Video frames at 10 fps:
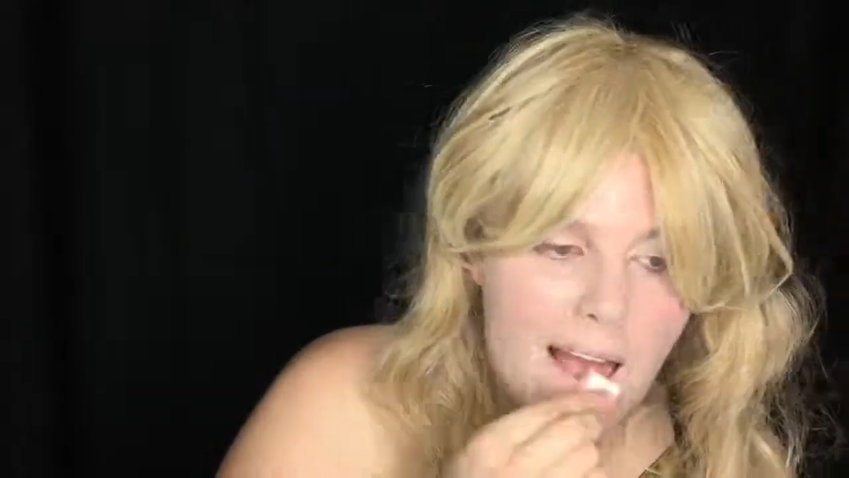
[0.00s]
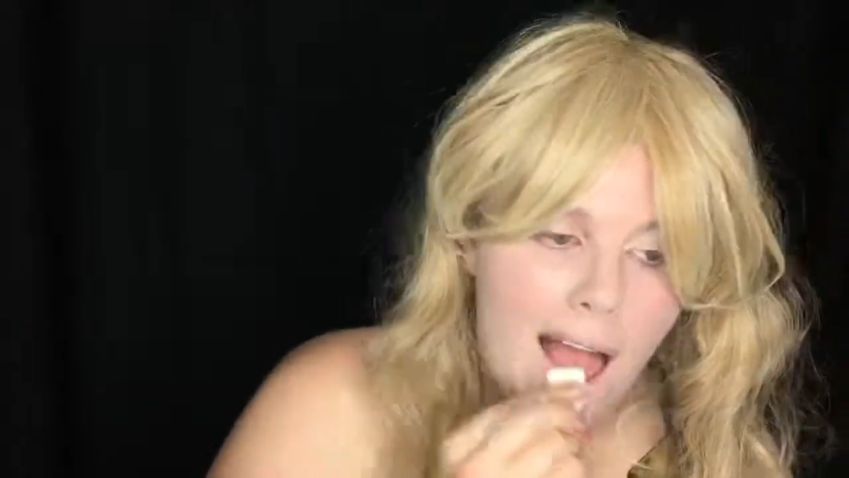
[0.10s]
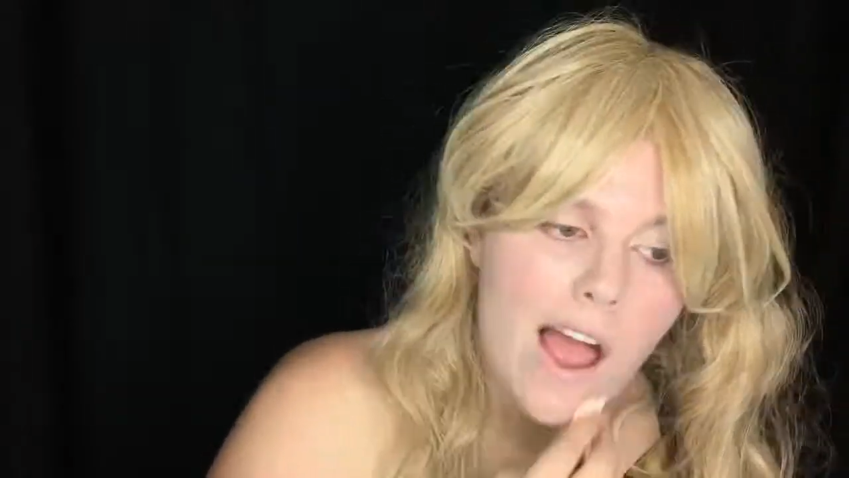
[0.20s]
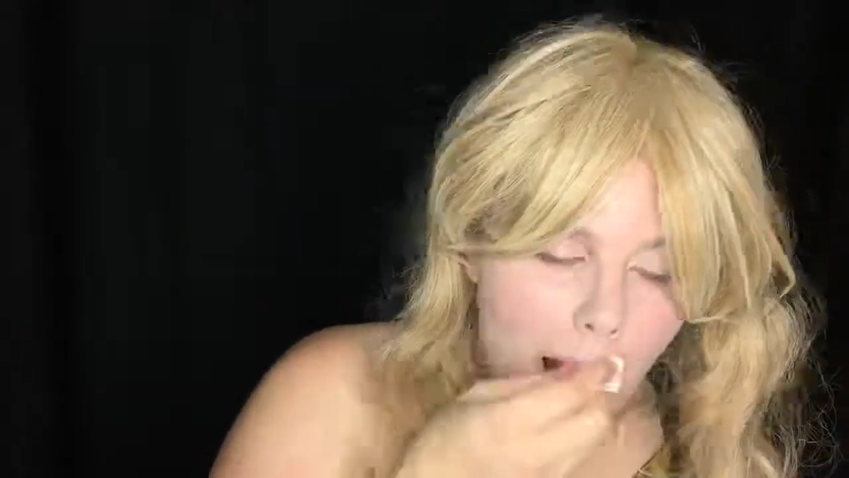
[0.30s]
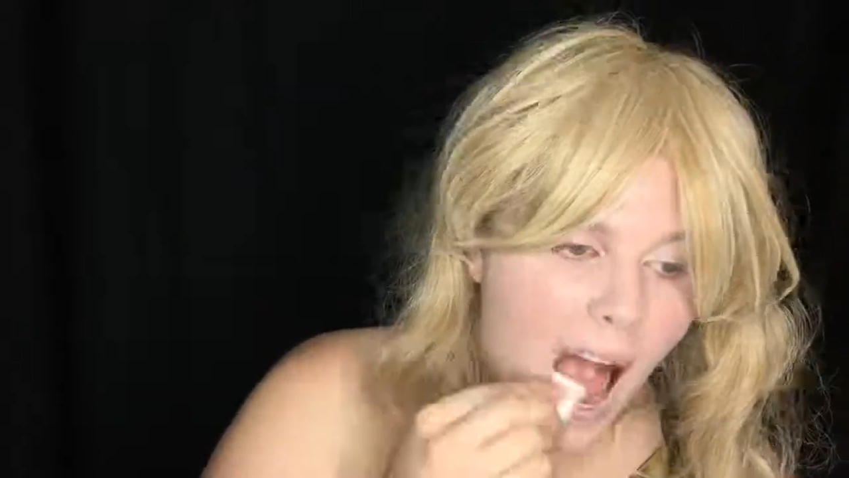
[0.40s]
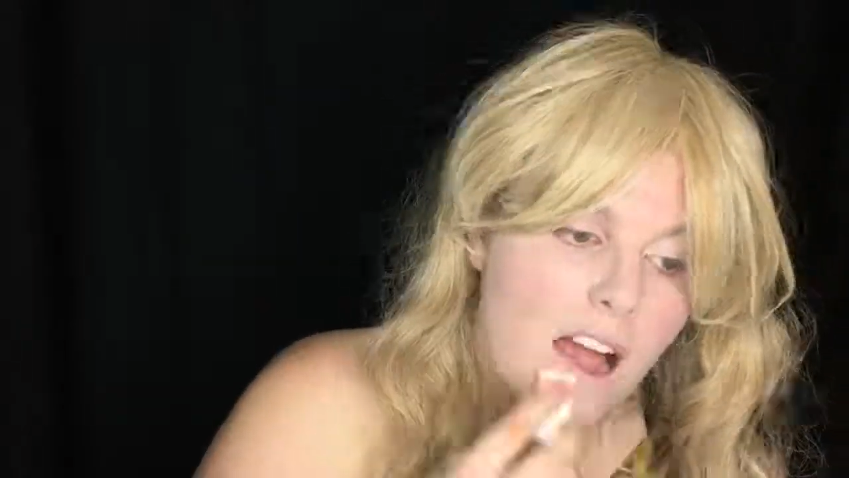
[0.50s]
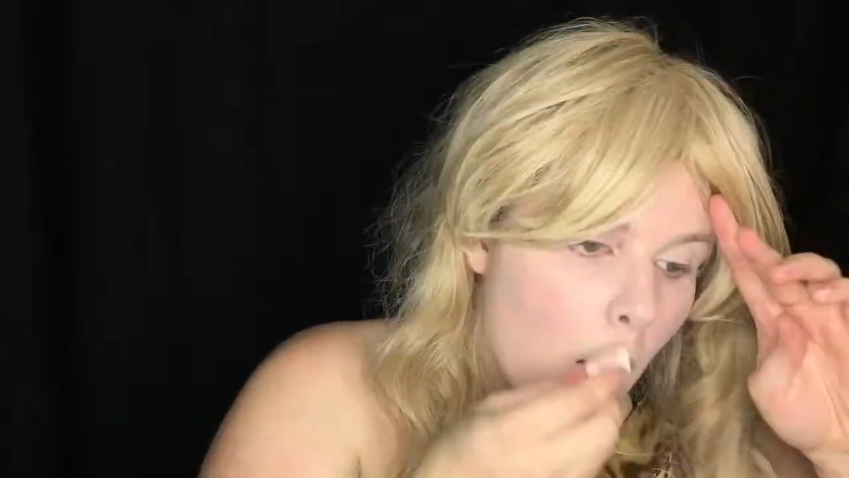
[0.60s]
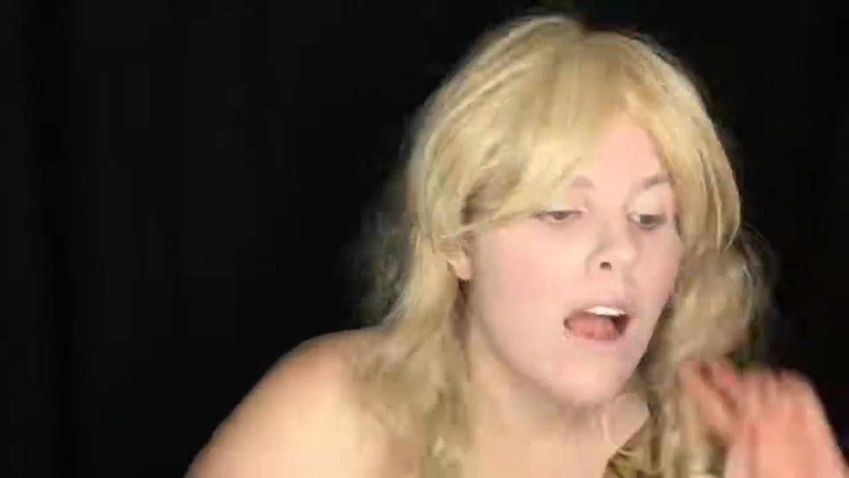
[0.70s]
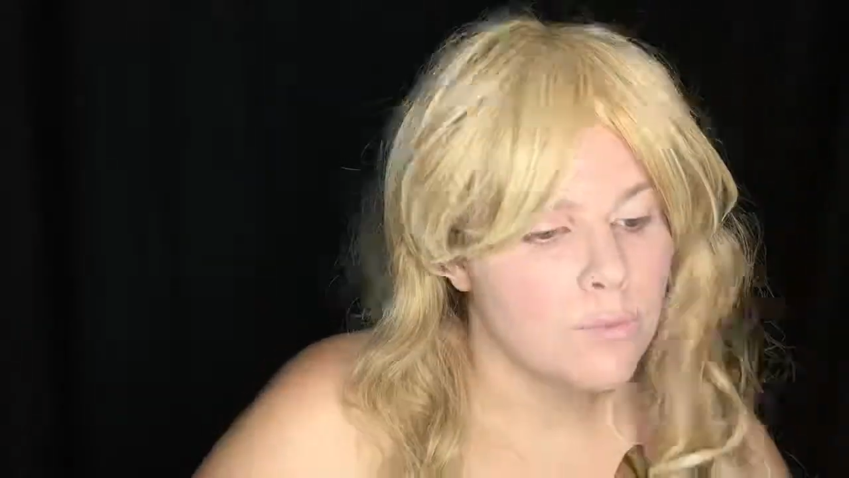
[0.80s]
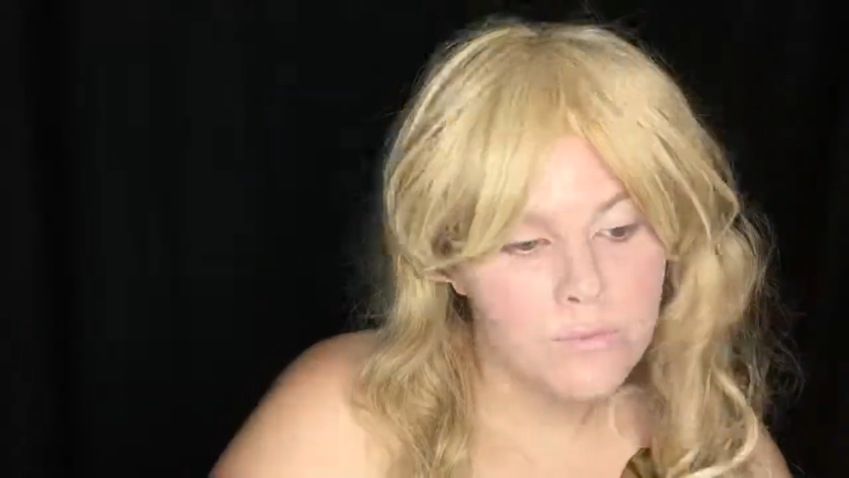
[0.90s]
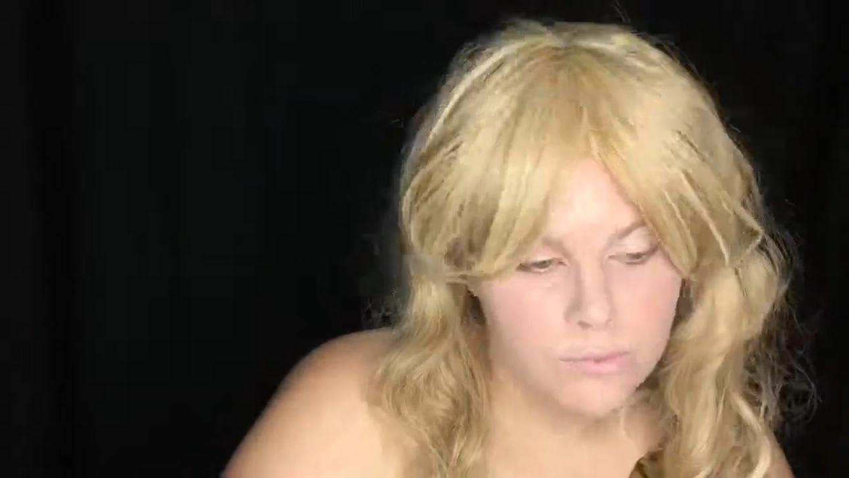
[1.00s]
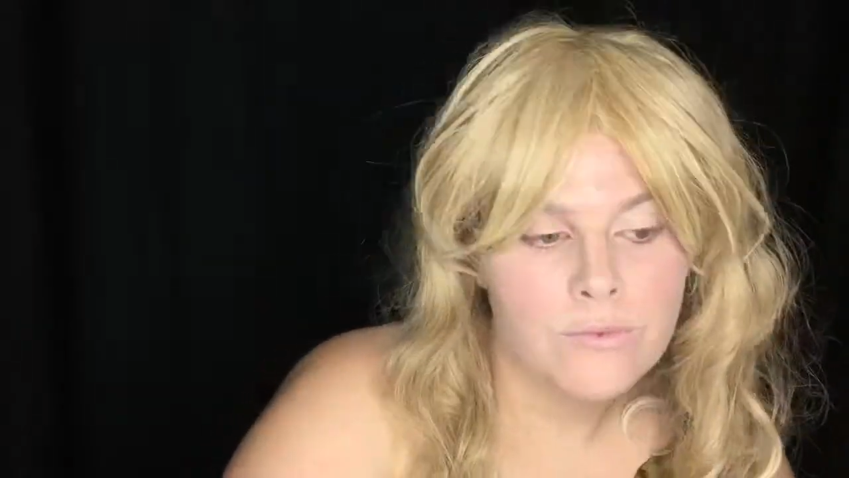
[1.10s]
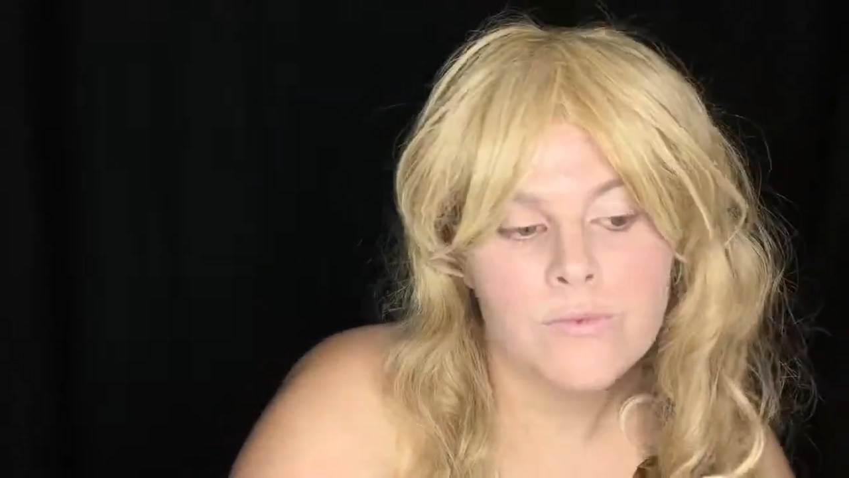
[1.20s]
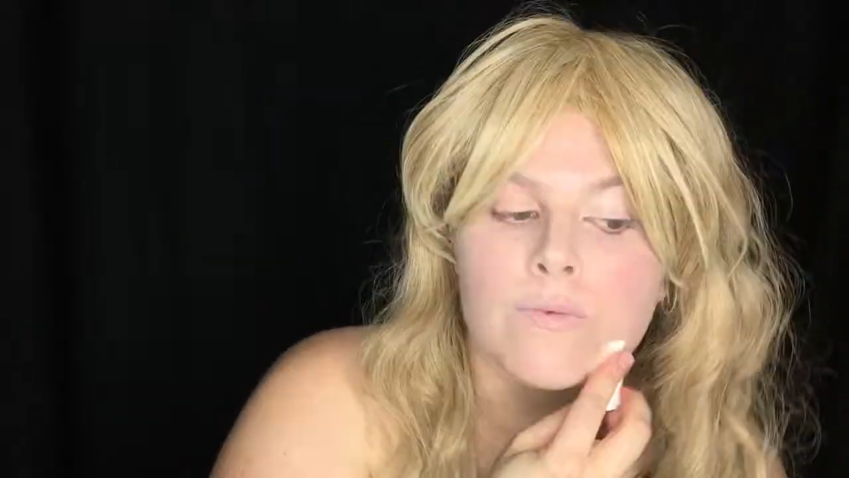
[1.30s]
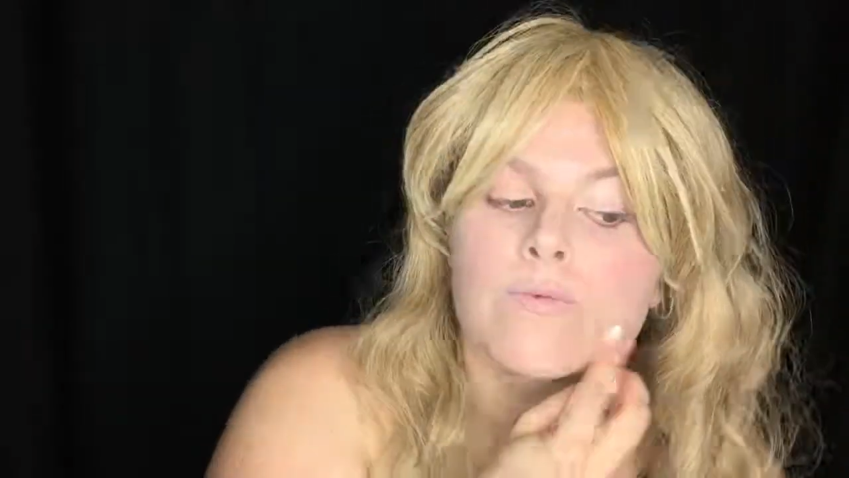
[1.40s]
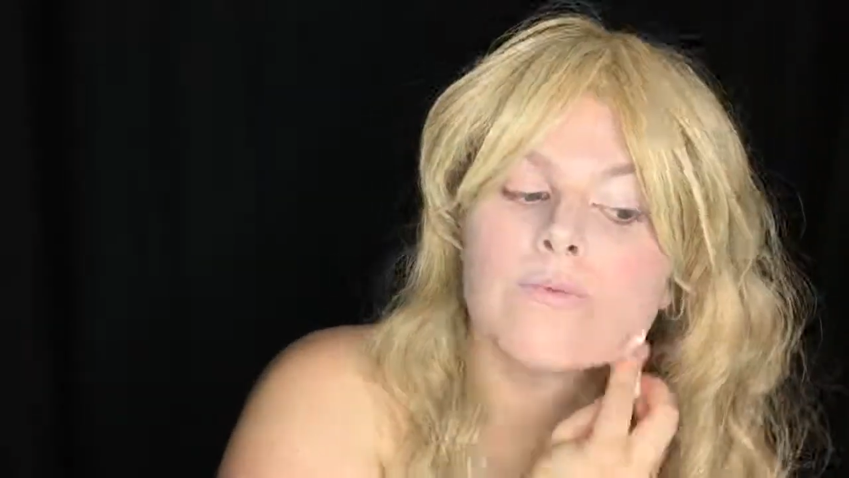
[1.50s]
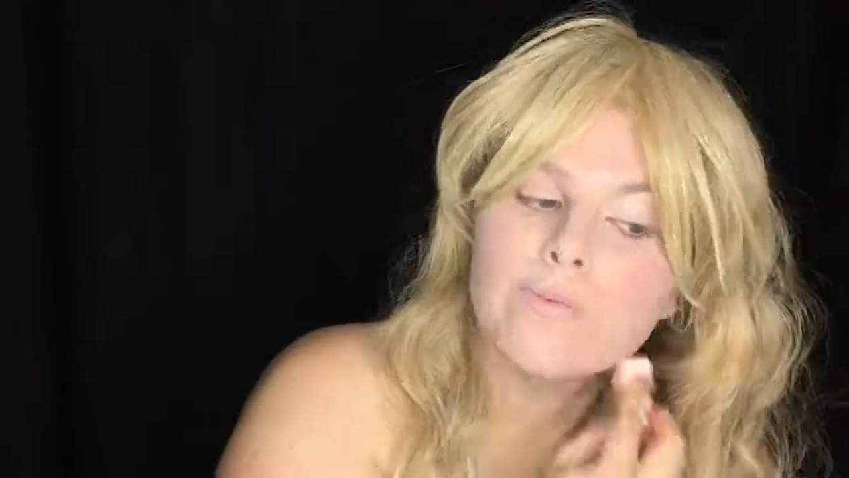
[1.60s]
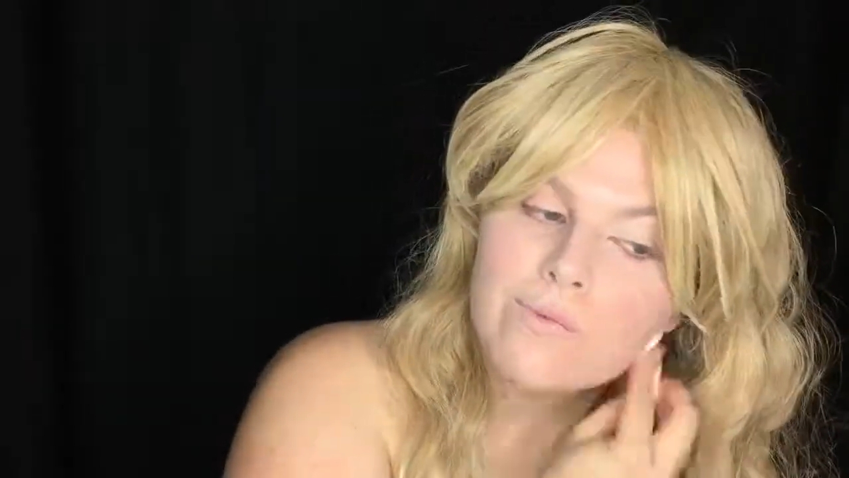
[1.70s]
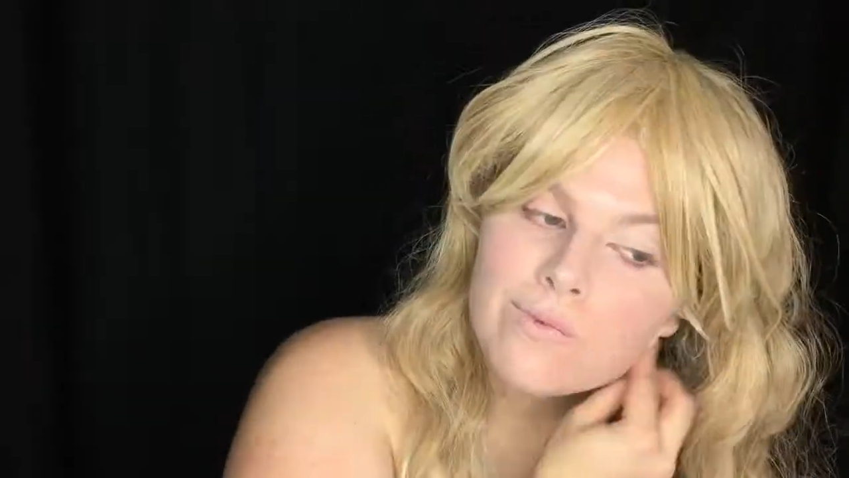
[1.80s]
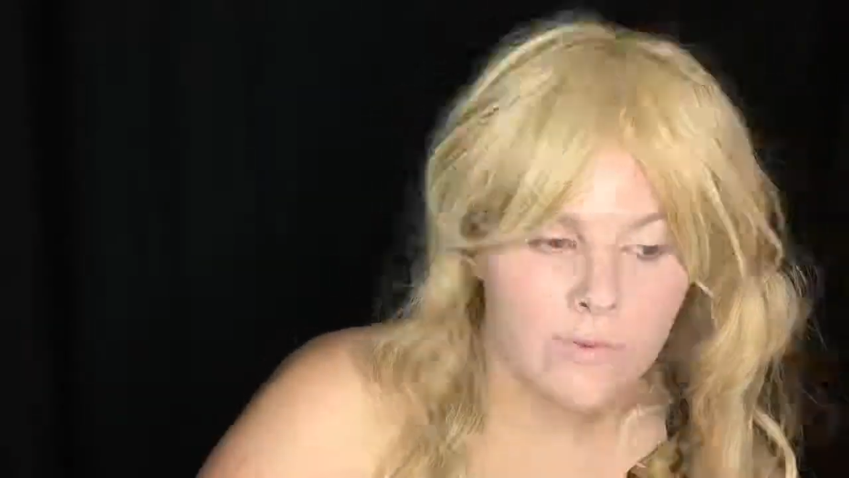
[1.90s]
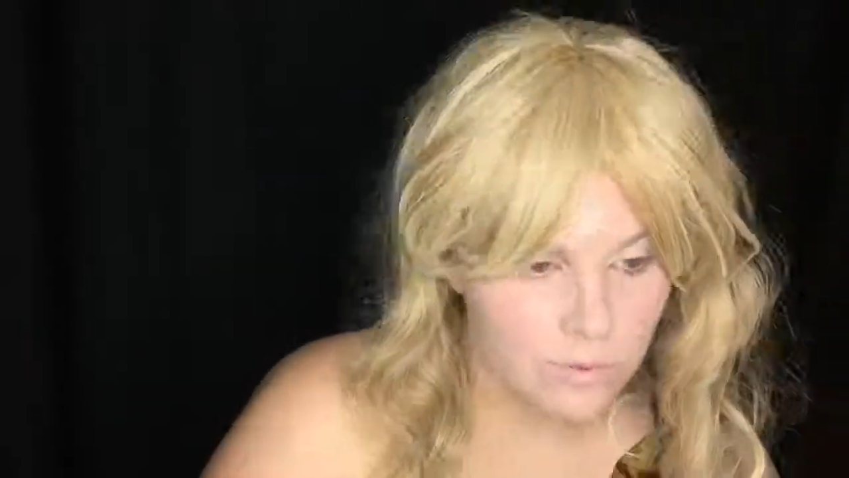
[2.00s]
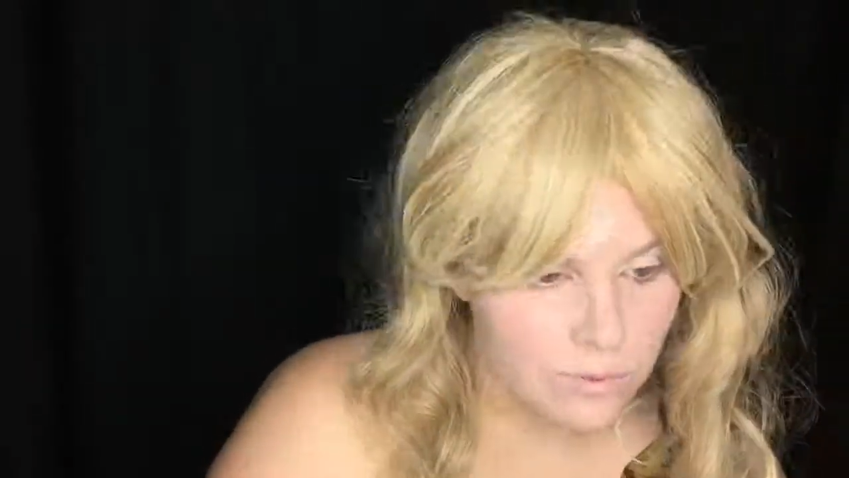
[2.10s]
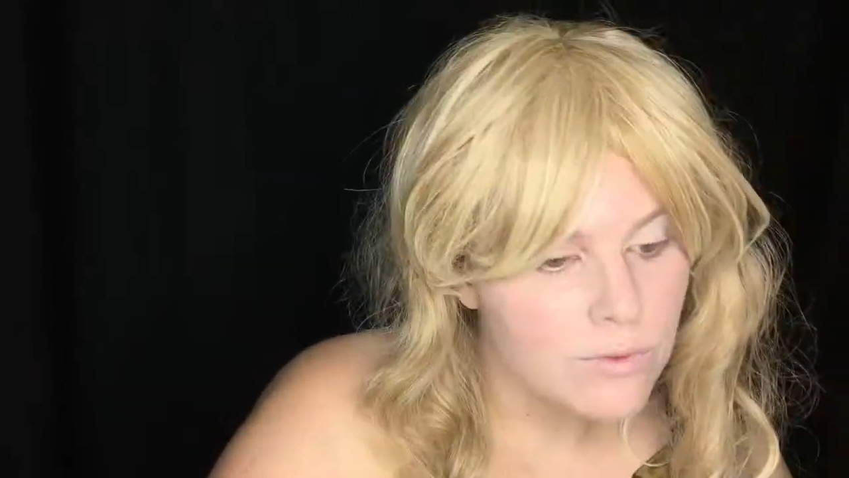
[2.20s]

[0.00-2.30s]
Now to give you a better description of